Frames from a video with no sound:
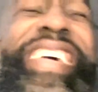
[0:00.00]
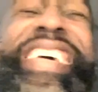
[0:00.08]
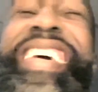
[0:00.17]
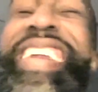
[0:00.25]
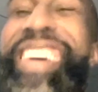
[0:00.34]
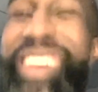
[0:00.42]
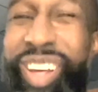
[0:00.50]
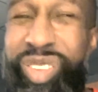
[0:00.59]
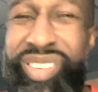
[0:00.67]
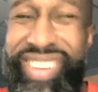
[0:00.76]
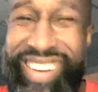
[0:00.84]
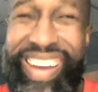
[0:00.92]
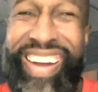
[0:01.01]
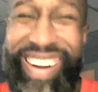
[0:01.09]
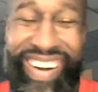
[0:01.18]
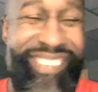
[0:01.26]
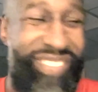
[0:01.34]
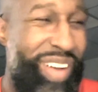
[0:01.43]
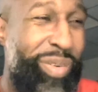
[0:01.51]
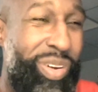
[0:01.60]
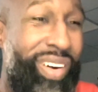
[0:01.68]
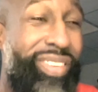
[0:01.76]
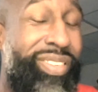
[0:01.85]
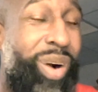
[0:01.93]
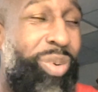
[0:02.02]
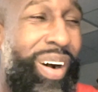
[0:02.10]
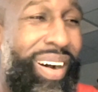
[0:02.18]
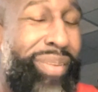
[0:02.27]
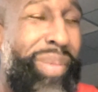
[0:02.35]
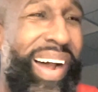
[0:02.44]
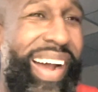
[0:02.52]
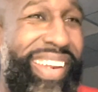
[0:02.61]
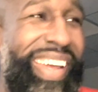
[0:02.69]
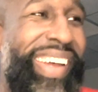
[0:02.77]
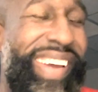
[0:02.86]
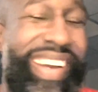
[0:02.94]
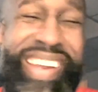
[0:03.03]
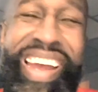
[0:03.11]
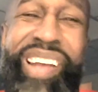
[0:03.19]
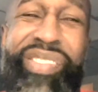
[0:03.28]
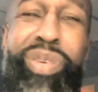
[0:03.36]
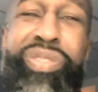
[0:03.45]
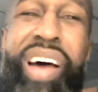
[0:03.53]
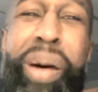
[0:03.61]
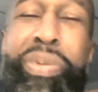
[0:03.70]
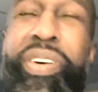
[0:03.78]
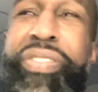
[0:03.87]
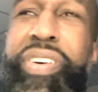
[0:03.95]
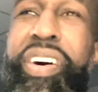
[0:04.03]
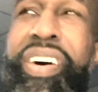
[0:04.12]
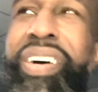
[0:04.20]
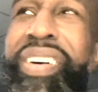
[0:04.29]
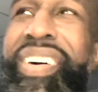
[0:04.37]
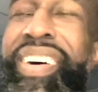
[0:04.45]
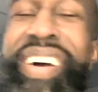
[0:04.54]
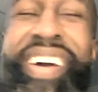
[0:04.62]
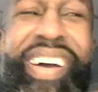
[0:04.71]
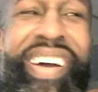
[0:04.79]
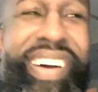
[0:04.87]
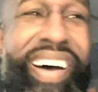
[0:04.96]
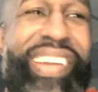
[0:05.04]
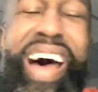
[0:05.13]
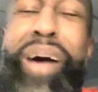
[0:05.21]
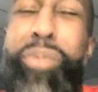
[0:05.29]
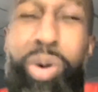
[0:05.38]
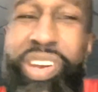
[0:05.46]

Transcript: Cletus, yeah, that was one of my nicknames, on top of a lot more